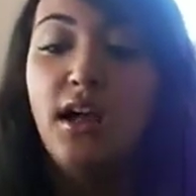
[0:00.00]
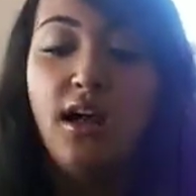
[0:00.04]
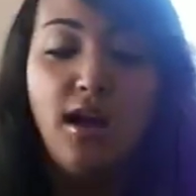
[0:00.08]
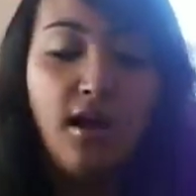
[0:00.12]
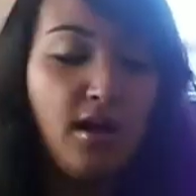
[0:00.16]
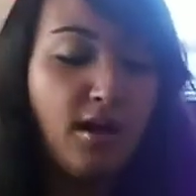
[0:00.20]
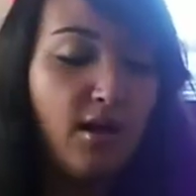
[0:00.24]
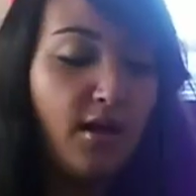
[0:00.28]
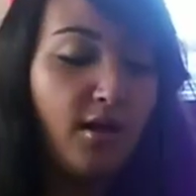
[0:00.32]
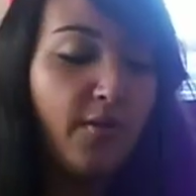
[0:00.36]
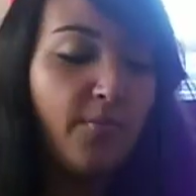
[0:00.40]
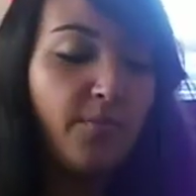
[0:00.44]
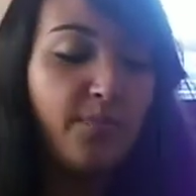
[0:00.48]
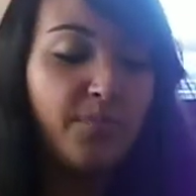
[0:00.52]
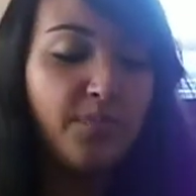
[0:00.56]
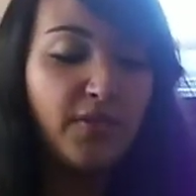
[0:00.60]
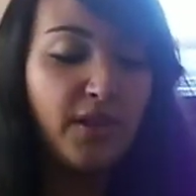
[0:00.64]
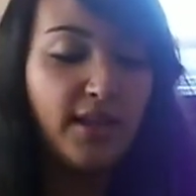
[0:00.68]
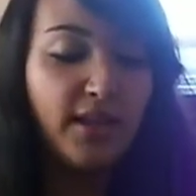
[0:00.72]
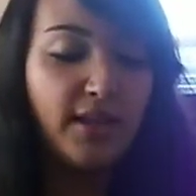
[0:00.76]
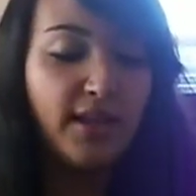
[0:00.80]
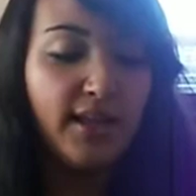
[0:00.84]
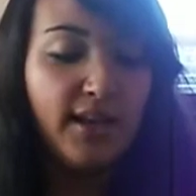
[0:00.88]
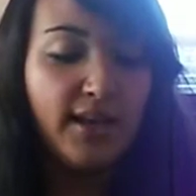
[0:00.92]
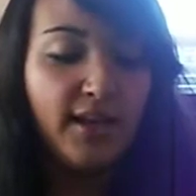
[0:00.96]
um,
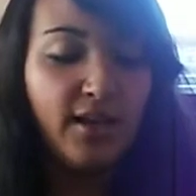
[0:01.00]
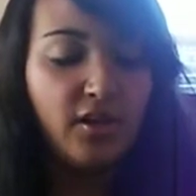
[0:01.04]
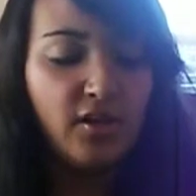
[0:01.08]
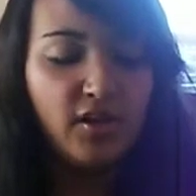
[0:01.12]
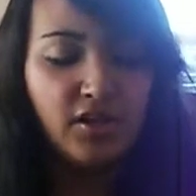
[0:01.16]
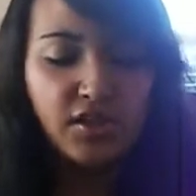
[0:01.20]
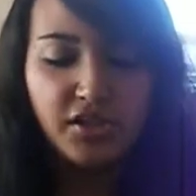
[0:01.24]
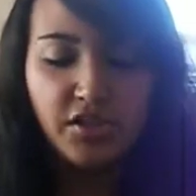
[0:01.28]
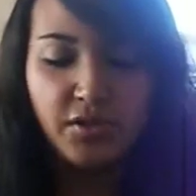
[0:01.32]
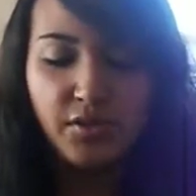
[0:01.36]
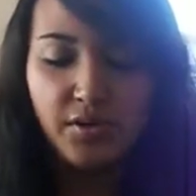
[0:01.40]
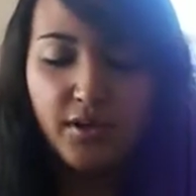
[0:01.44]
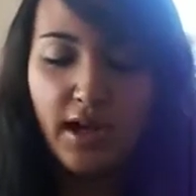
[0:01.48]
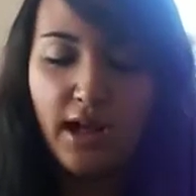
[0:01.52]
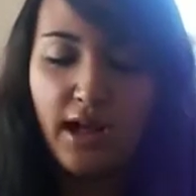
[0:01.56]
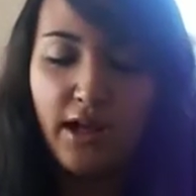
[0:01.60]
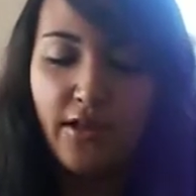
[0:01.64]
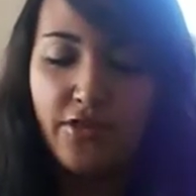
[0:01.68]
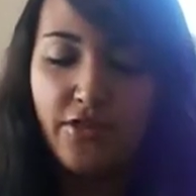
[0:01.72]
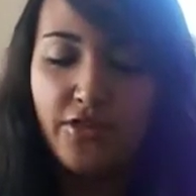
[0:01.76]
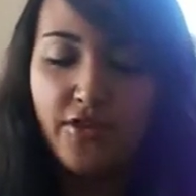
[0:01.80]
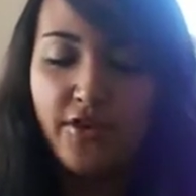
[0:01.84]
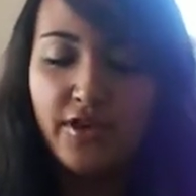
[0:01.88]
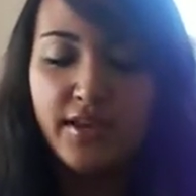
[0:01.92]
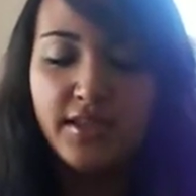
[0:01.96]
and then I also
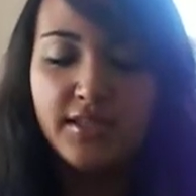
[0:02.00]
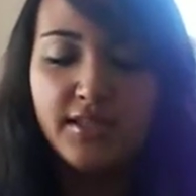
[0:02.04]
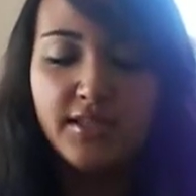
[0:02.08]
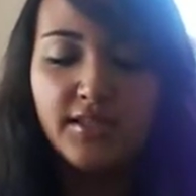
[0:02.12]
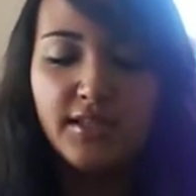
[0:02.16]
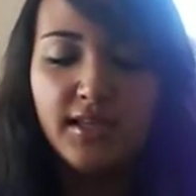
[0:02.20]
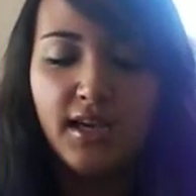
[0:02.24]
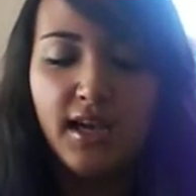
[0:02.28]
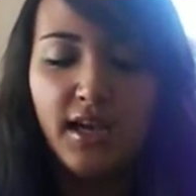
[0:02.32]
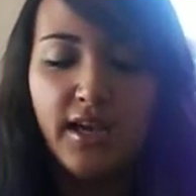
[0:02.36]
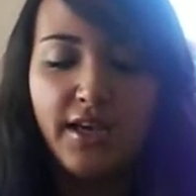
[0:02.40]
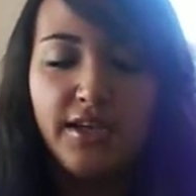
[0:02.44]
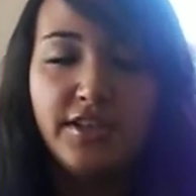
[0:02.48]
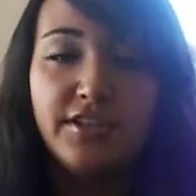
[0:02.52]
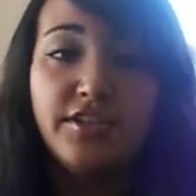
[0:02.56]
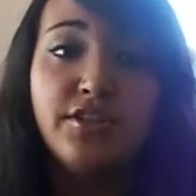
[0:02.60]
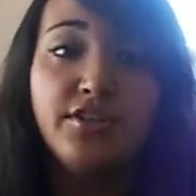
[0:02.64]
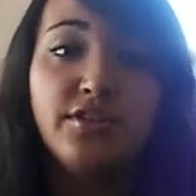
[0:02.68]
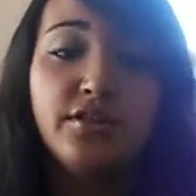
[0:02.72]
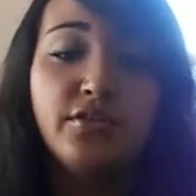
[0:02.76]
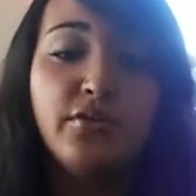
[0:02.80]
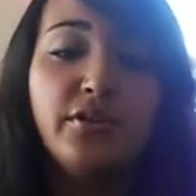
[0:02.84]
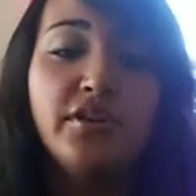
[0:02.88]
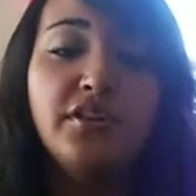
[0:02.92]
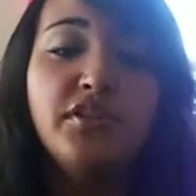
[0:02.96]
got this, uh,
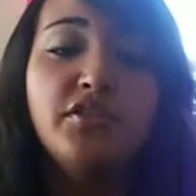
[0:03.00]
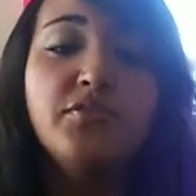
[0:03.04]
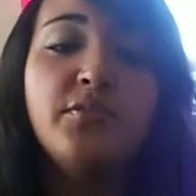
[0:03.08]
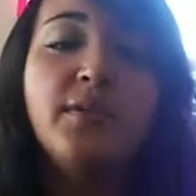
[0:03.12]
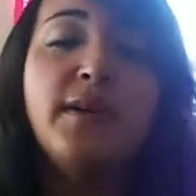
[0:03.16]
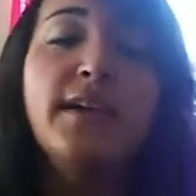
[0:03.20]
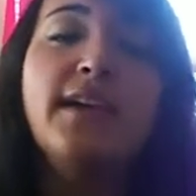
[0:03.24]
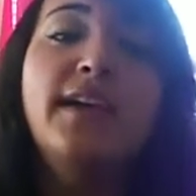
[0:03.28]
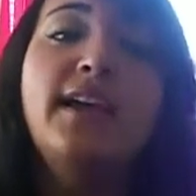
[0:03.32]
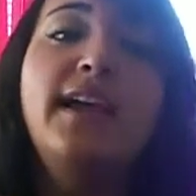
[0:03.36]
turquoise ring.